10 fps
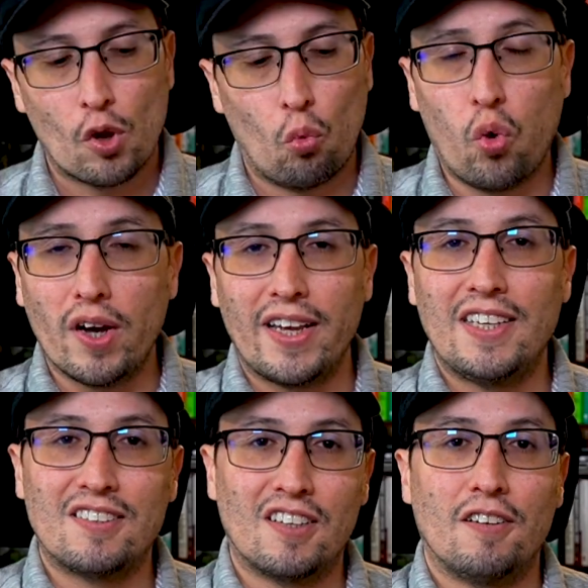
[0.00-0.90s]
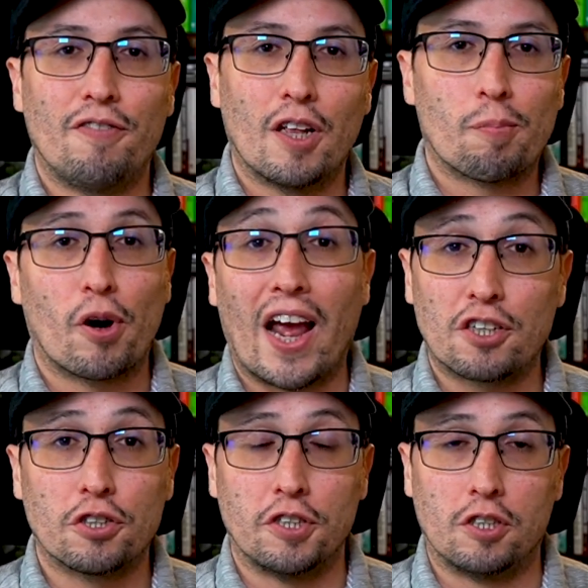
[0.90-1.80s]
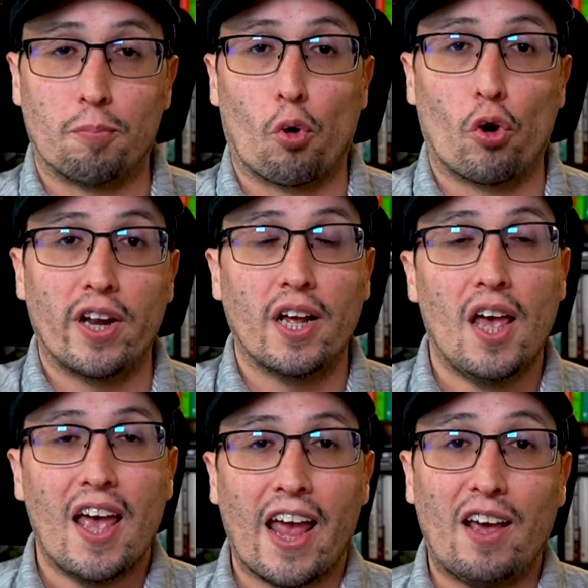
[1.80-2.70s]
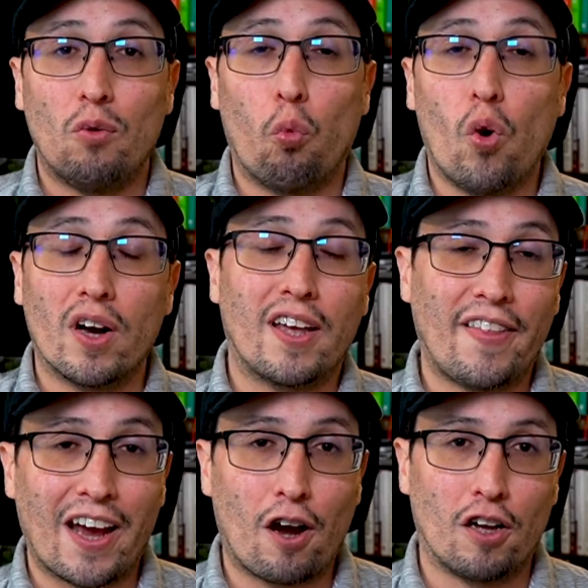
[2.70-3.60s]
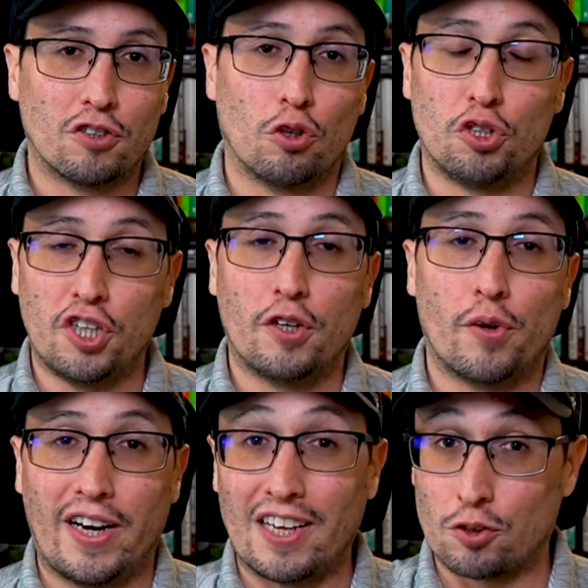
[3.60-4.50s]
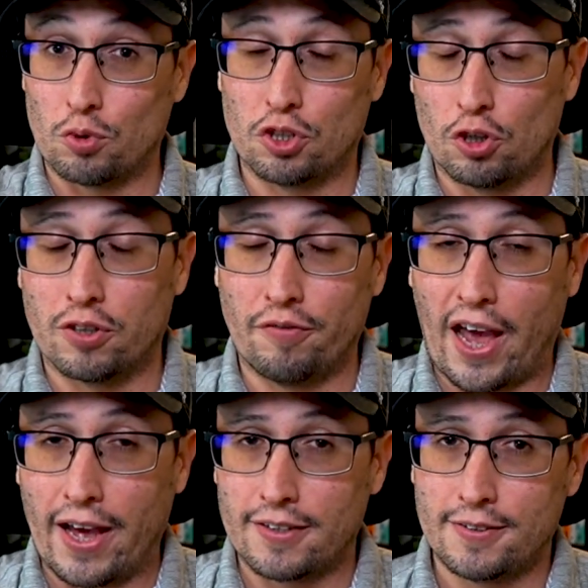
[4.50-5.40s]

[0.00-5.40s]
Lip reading: what is the developer actually supporting, and what can that console generate as a result of that?